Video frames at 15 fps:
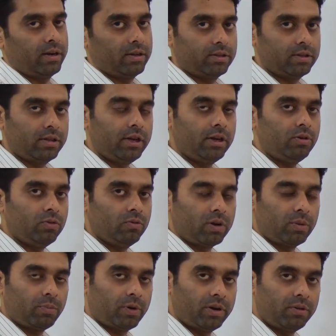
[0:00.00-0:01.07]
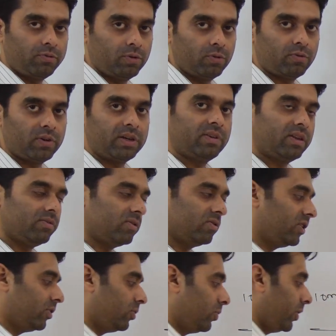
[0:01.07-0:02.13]
3 into 1.41, when we
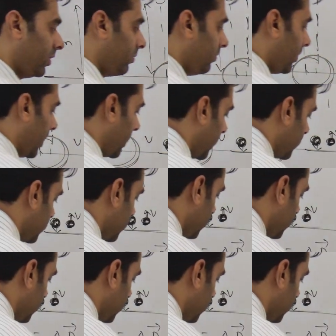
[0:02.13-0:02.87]
will do it, our answer will